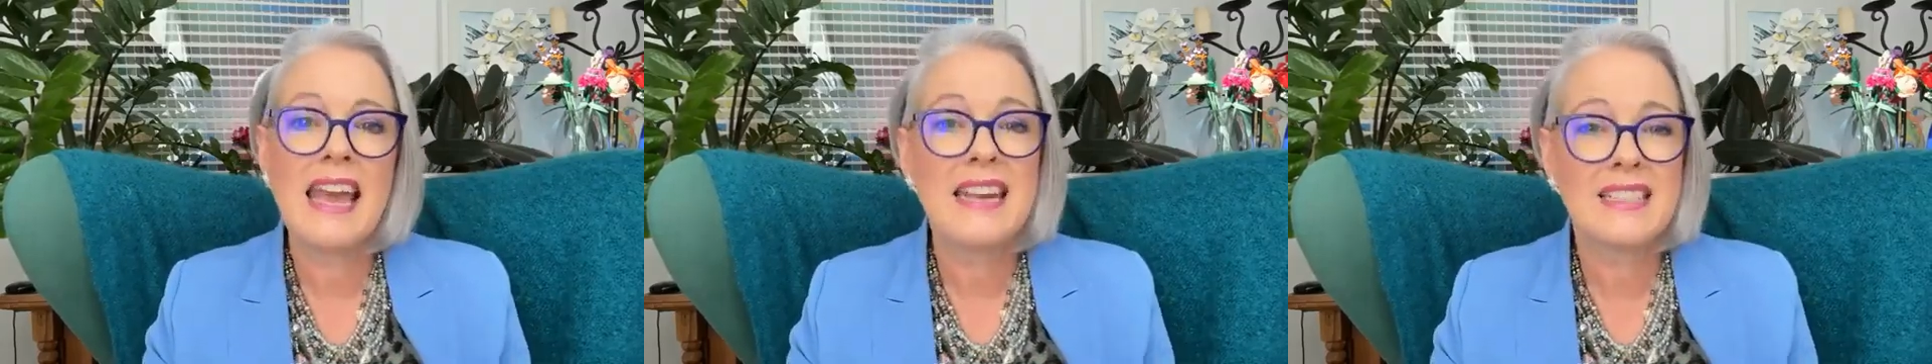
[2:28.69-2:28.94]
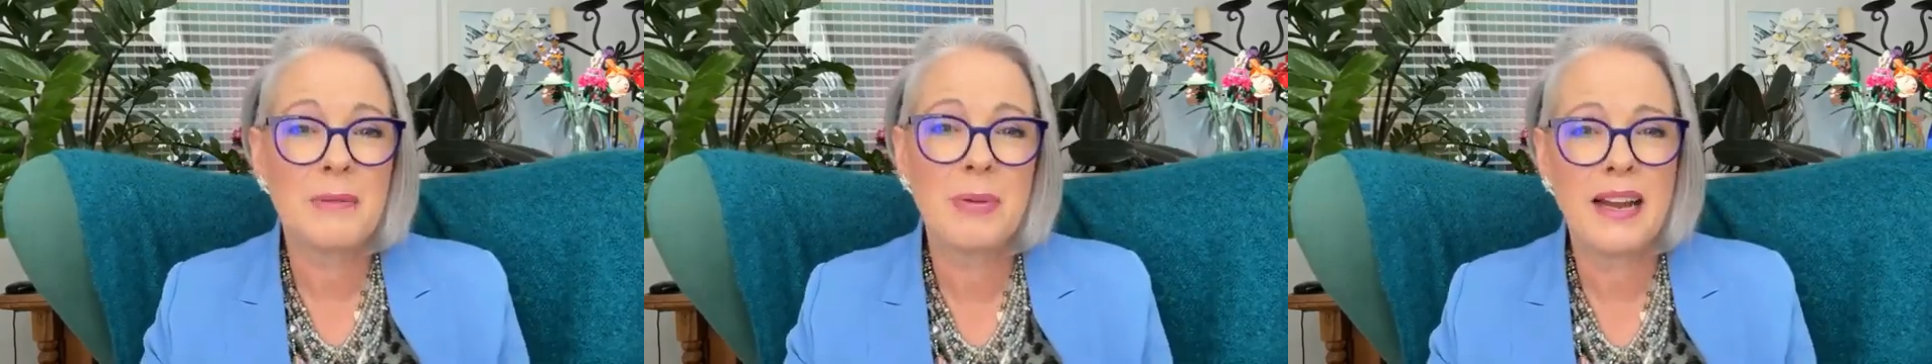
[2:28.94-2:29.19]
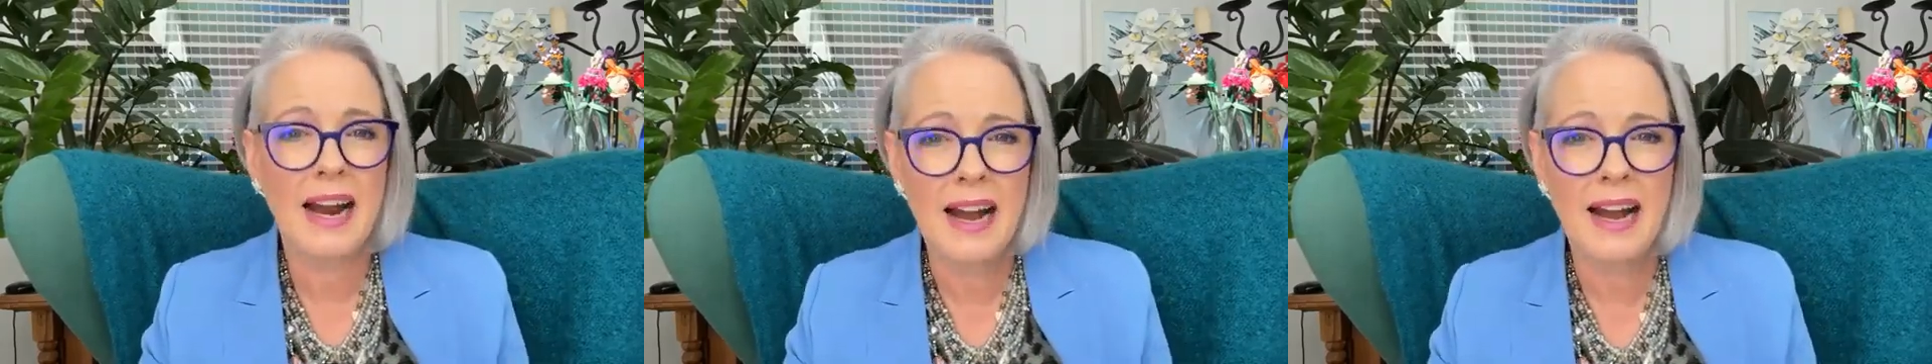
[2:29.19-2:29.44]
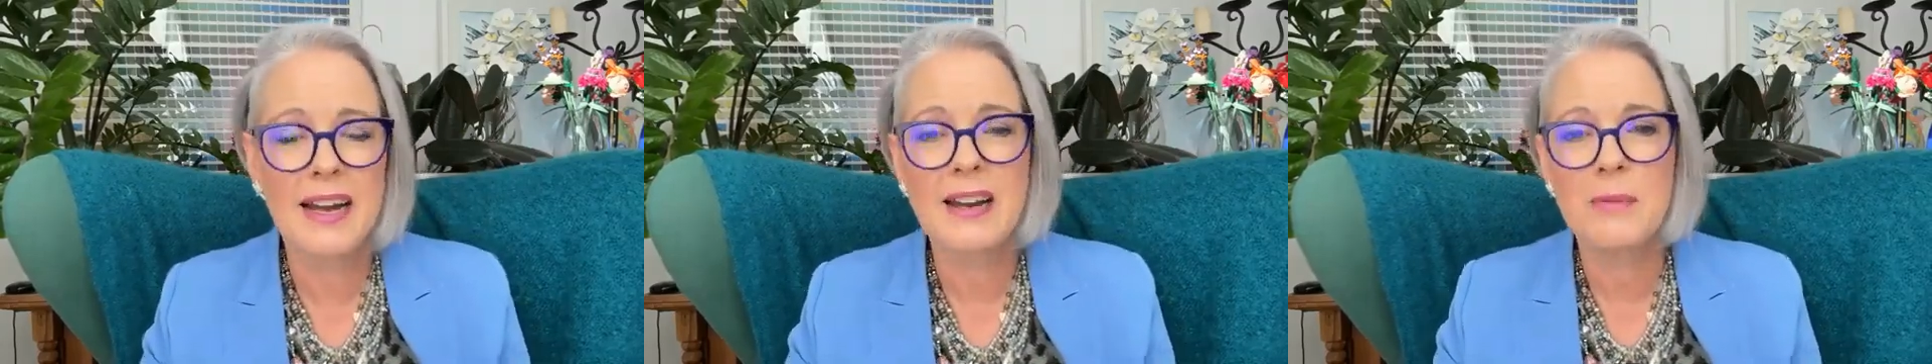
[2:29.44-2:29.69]
it's a bit
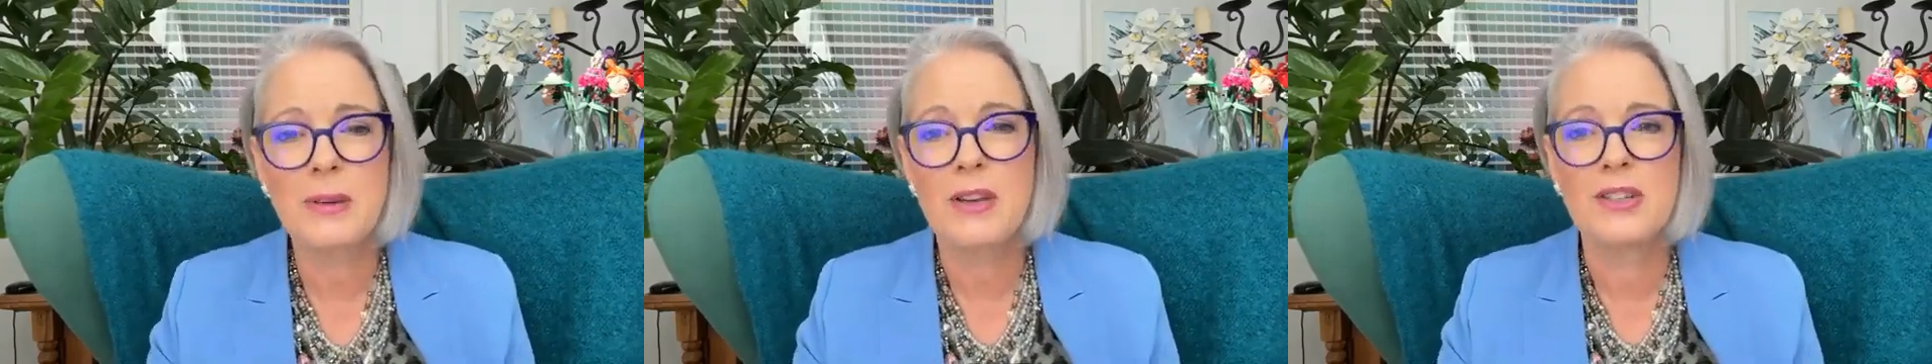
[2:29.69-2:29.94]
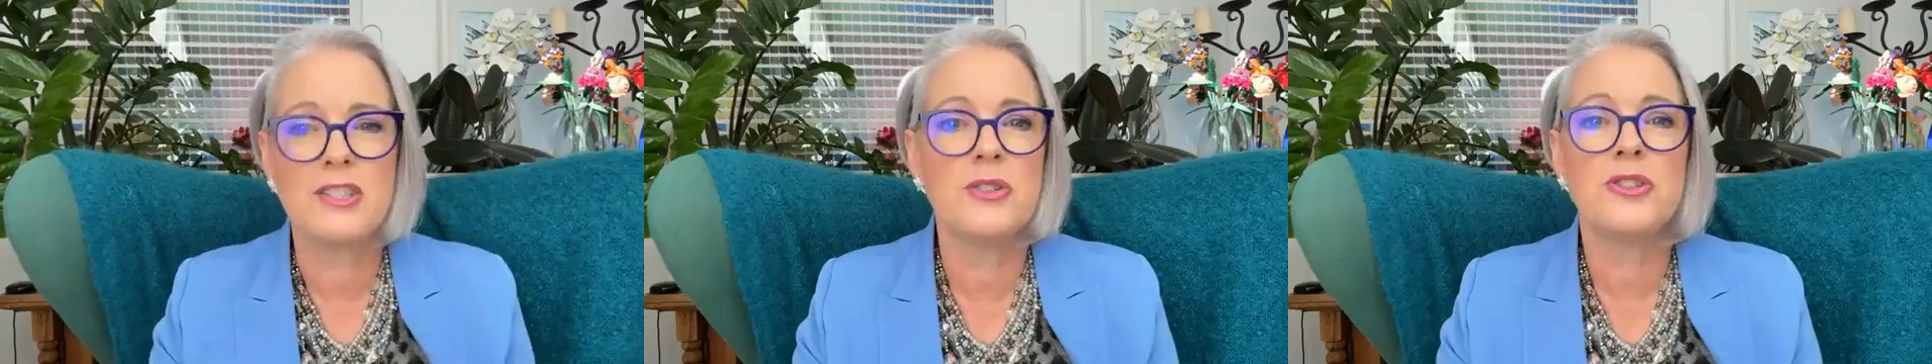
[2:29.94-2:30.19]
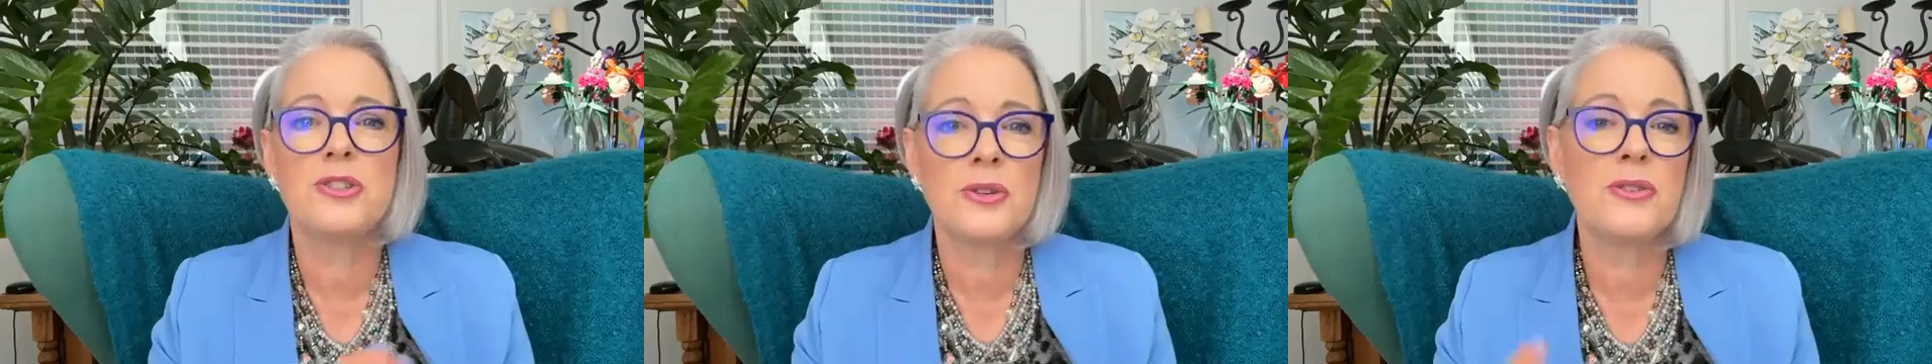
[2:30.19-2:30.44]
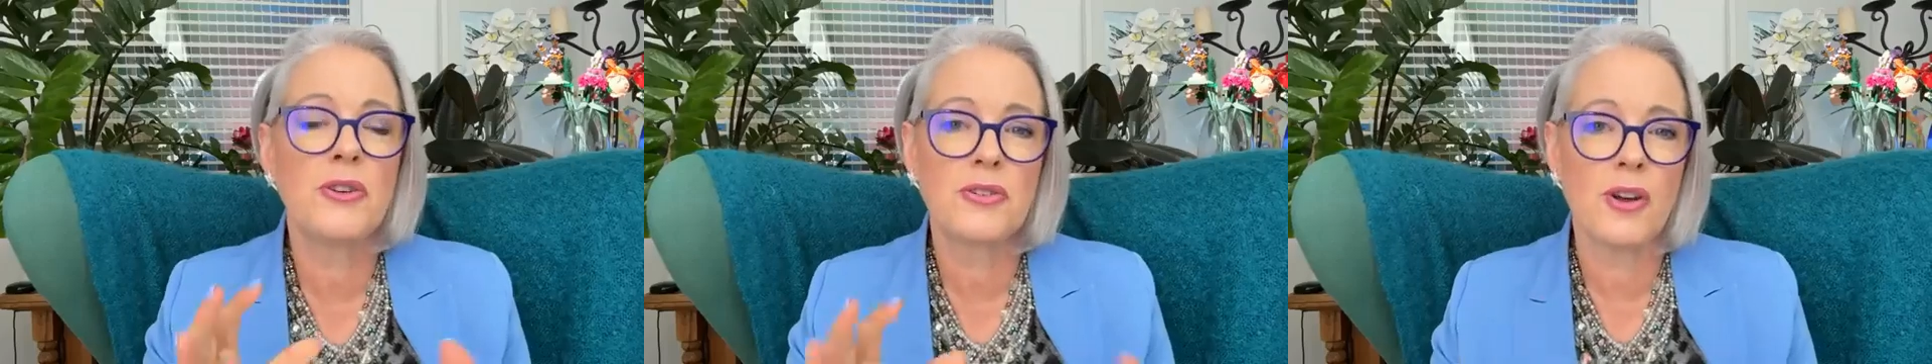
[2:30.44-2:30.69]
harder because you
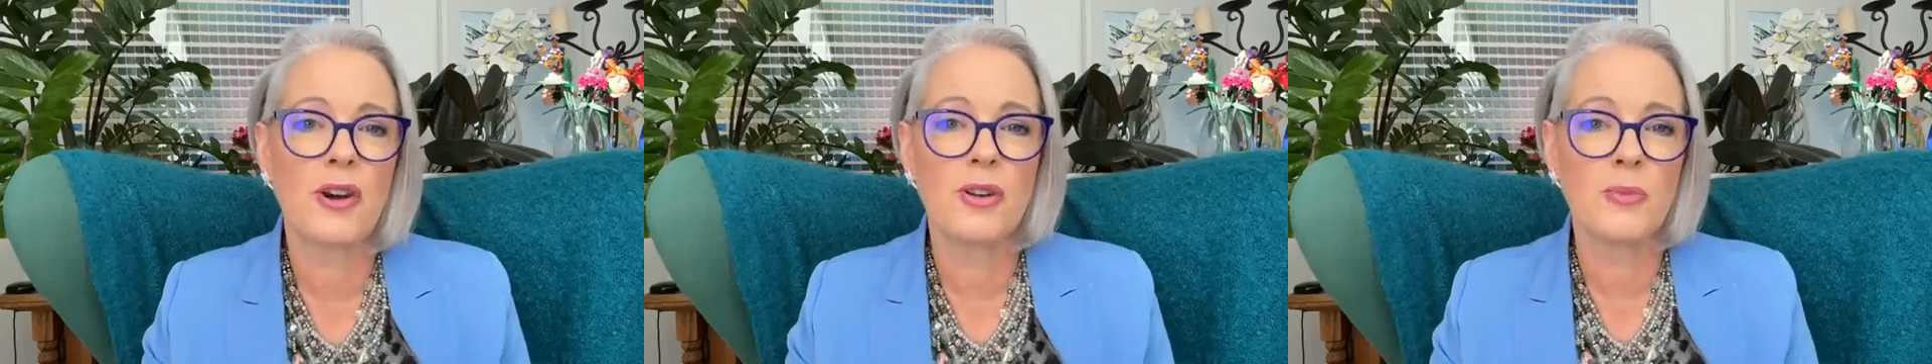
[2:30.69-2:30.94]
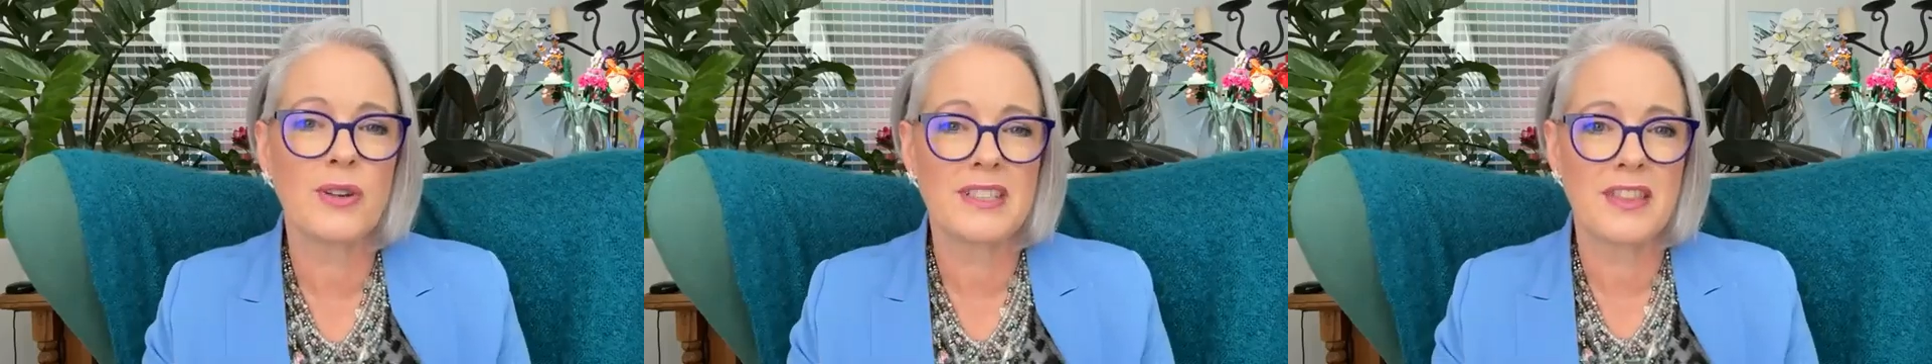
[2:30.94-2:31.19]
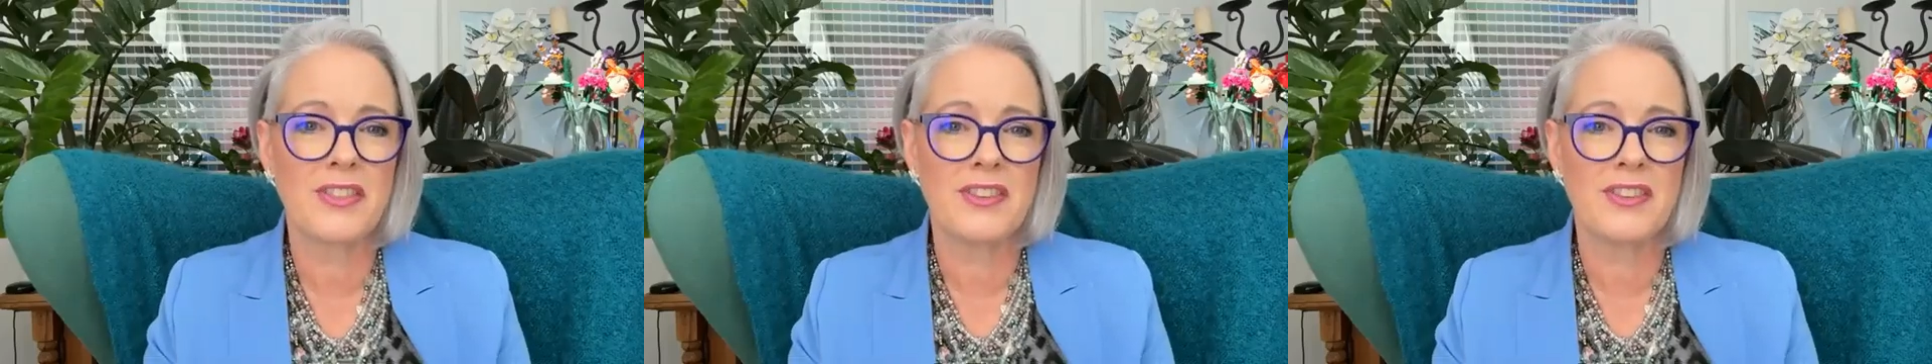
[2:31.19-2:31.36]
do not know what